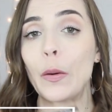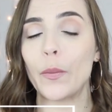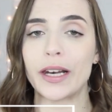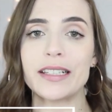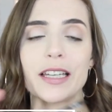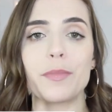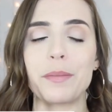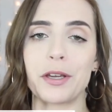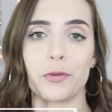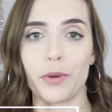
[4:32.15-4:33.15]
When I did my
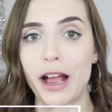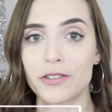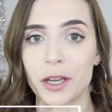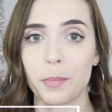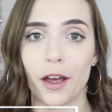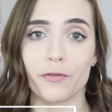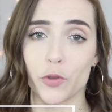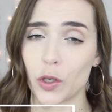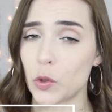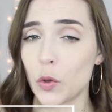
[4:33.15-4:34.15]
big roundup of
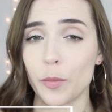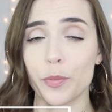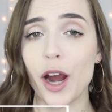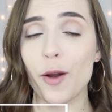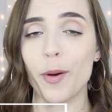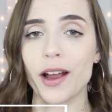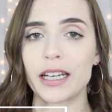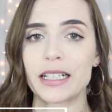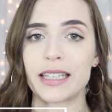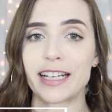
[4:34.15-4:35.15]
drugstore brow products,